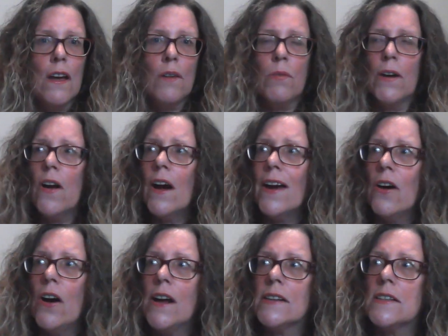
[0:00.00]
When I
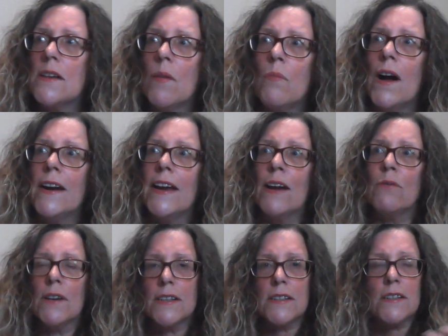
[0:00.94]
hurt someone, it
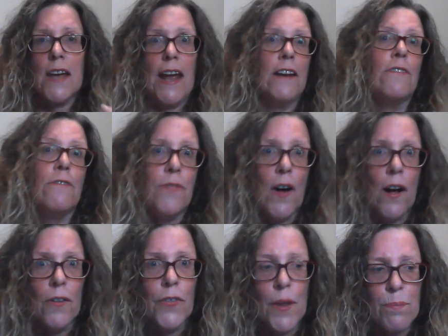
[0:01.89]
was
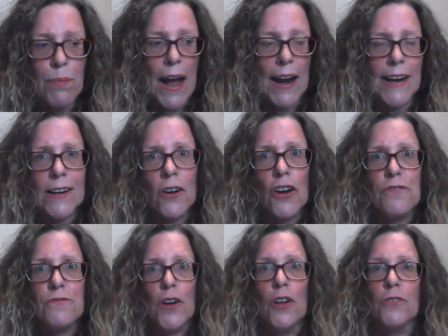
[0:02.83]
tenfold the pain I
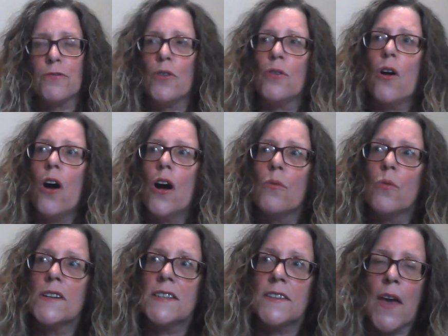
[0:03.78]
felt, for I
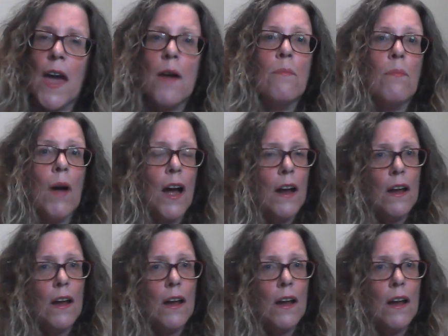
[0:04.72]
was them.